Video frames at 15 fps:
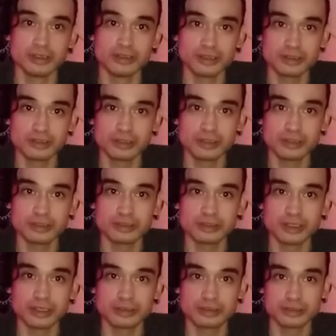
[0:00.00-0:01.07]
This is
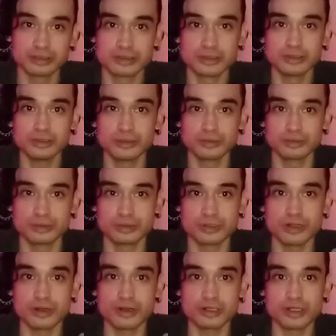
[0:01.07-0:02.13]
to, you know,
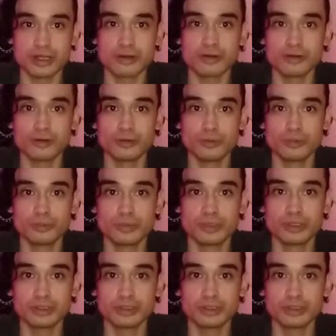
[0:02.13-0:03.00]
charge at home,